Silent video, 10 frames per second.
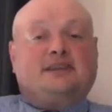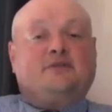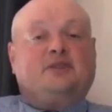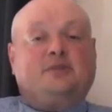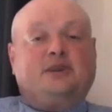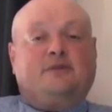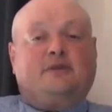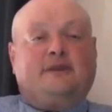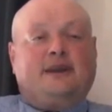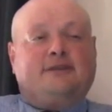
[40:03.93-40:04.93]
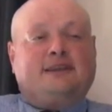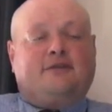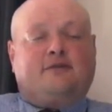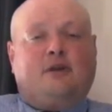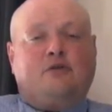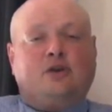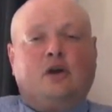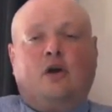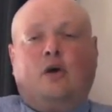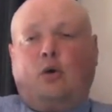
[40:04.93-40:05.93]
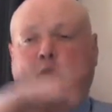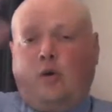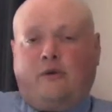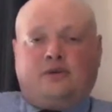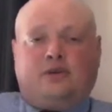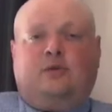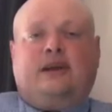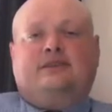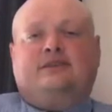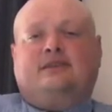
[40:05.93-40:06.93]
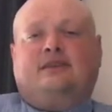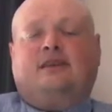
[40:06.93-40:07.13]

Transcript: Now, if the speed of light varies, that throws all of his equations